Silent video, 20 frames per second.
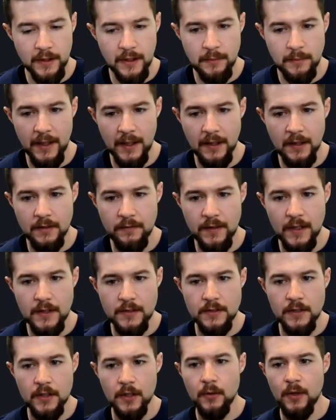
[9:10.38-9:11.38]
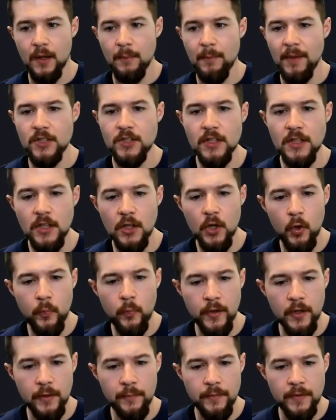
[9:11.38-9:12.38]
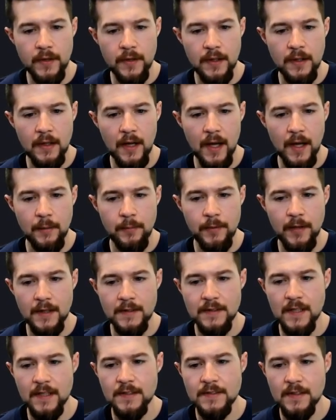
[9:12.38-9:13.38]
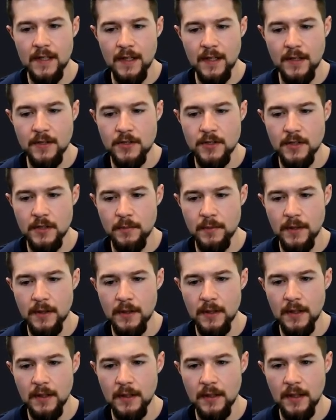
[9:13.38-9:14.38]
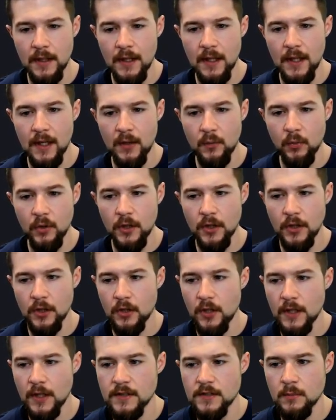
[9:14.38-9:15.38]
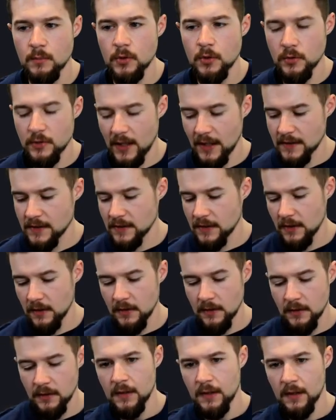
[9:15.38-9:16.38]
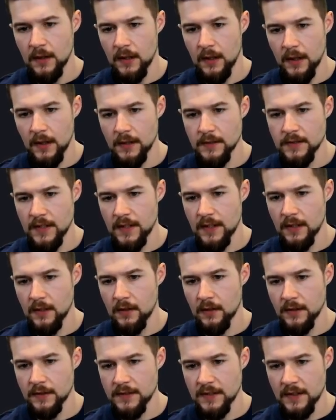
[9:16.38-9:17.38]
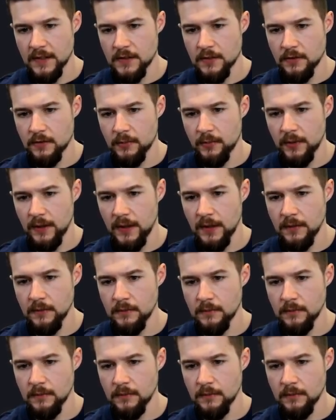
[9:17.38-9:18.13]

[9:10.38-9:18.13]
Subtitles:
back into VS Code, I'm actually going to open up the API test.htp again, and we're going to create some new tests here. I'll say get all tasks from prod.